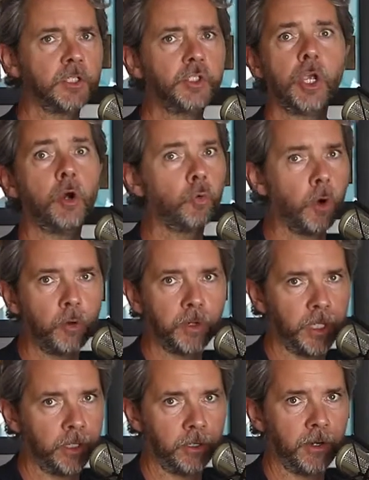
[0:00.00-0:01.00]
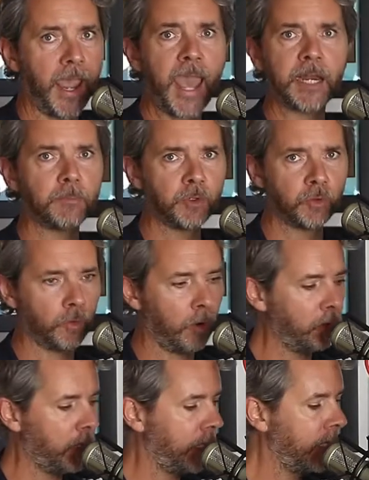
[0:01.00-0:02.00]
Joe Rogan or Adam
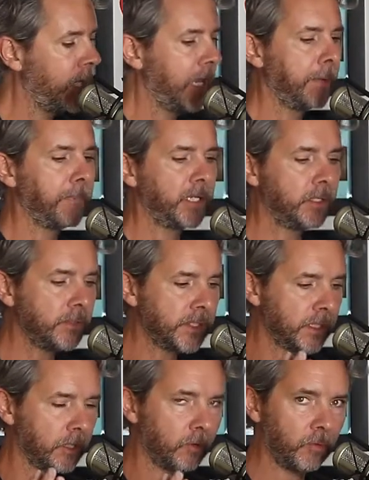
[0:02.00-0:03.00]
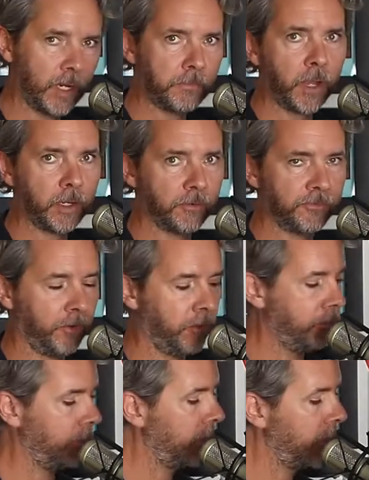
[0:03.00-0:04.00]
Carolla. And by using a great
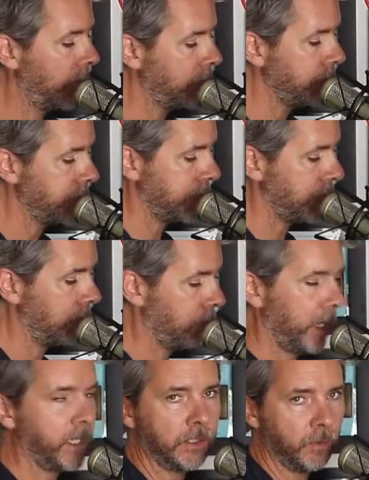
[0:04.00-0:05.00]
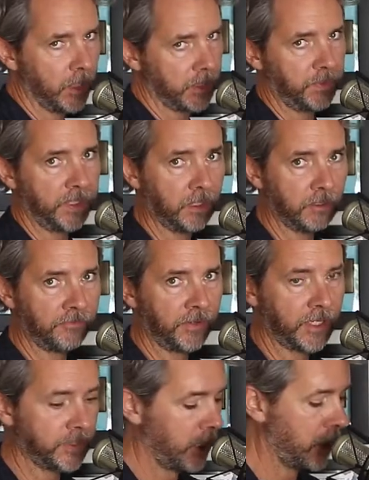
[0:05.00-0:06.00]
microphone and using a great USB
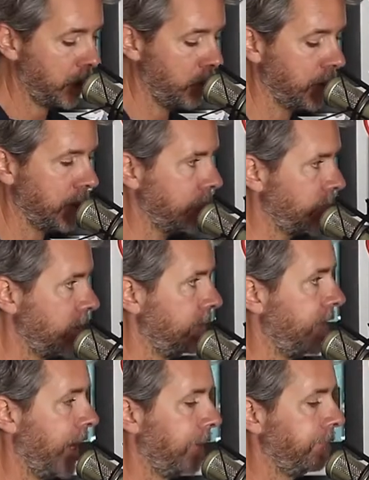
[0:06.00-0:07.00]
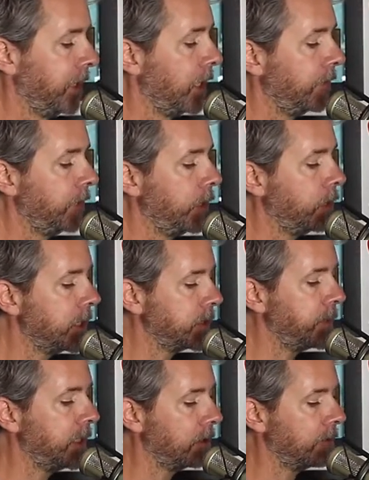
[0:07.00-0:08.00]
interface, you can achieve that. The
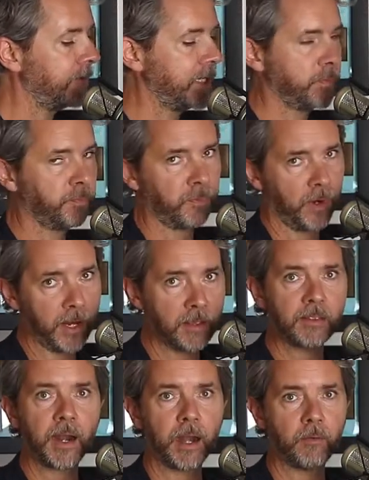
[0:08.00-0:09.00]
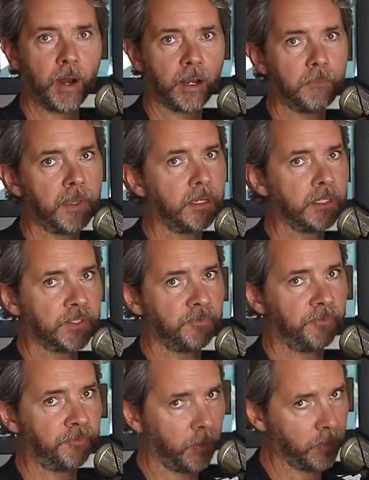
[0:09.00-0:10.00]
USB interface brand that I recommend is
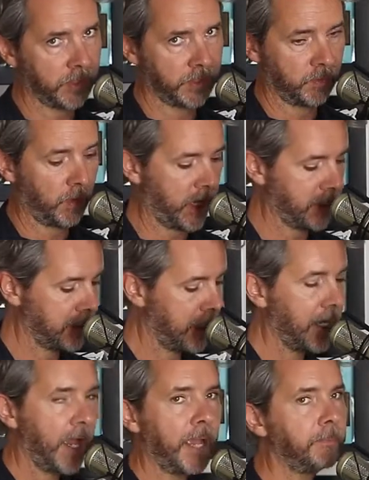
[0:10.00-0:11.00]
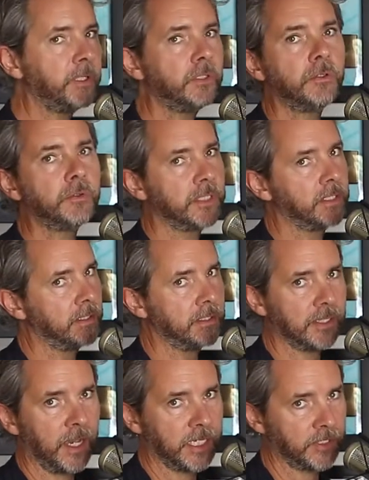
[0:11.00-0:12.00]
Focusrite. I've been using
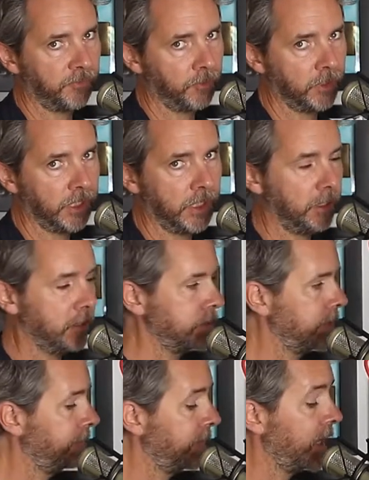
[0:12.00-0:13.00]
these guys for years.